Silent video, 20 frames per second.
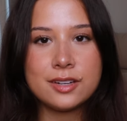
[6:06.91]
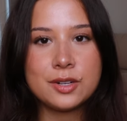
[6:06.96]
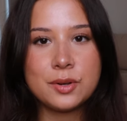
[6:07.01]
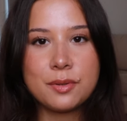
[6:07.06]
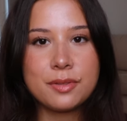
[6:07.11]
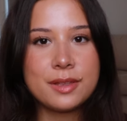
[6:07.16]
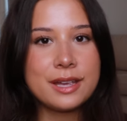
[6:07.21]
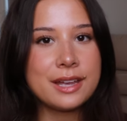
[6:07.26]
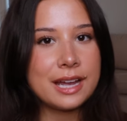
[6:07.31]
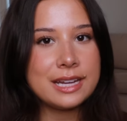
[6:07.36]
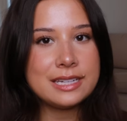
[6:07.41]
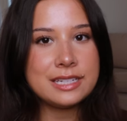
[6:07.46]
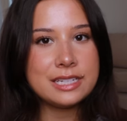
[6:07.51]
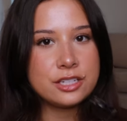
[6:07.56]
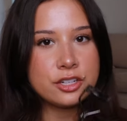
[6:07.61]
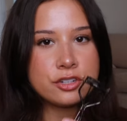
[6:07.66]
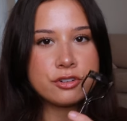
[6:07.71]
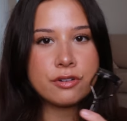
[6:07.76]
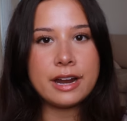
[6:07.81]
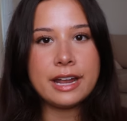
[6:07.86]
don't think I
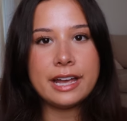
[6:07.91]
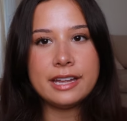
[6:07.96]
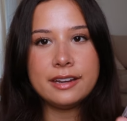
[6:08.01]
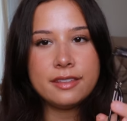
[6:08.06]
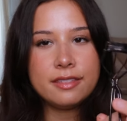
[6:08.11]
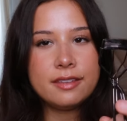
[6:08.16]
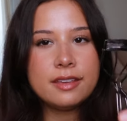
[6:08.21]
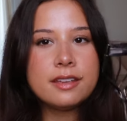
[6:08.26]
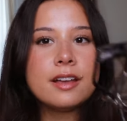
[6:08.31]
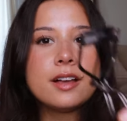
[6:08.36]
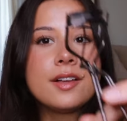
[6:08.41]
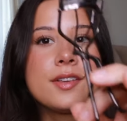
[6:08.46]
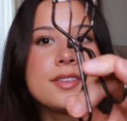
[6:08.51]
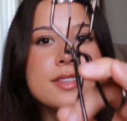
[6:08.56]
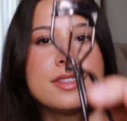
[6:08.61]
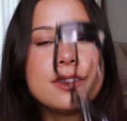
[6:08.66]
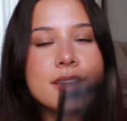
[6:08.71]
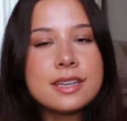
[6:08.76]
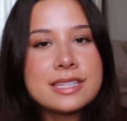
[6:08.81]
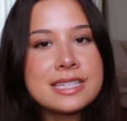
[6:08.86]
need to try anything
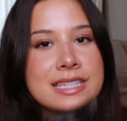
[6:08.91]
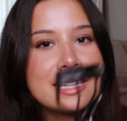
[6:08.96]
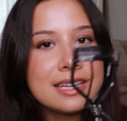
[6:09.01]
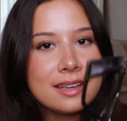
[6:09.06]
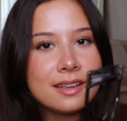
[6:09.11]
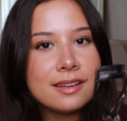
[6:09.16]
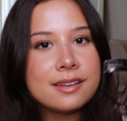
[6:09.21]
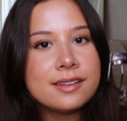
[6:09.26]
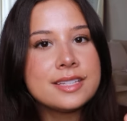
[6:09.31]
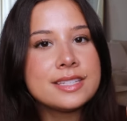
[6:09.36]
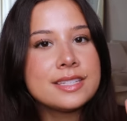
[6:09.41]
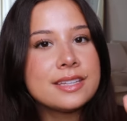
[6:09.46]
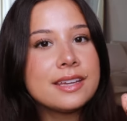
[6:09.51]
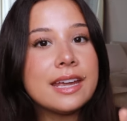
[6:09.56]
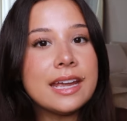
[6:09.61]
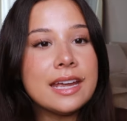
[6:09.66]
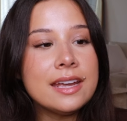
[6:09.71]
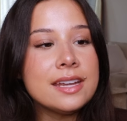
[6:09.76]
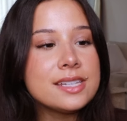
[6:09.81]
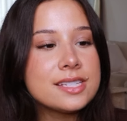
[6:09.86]
else this is
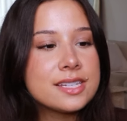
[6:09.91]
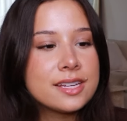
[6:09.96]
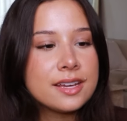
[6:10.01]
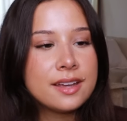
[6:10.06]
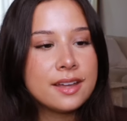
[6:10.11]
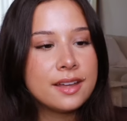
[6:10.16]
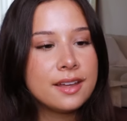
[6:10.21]
it